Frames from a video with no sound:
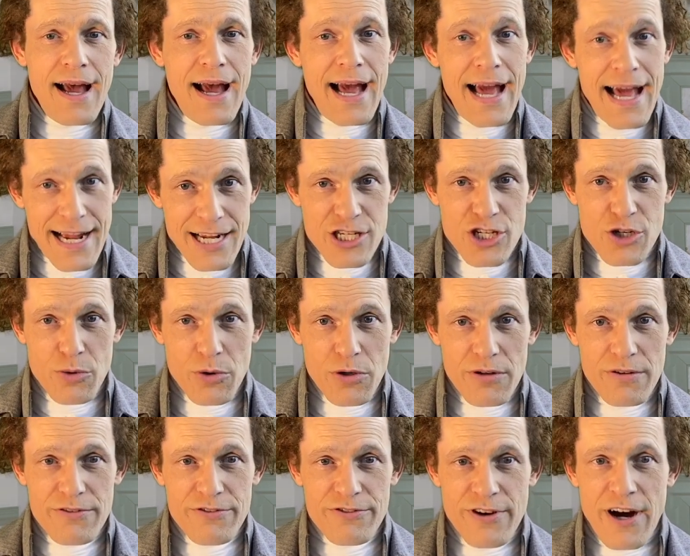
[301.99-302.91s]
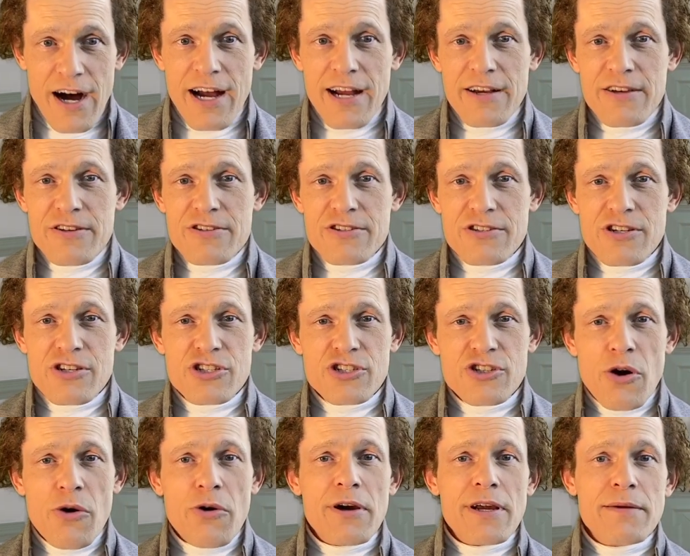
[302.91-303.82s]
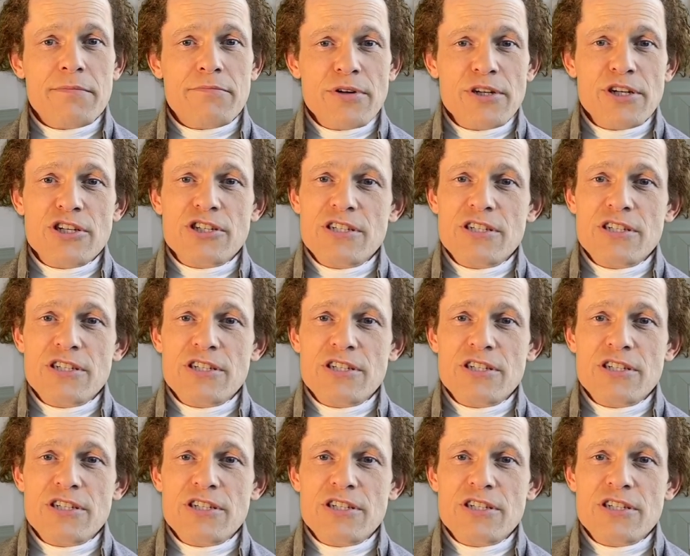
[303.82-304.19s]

actual fires destroying British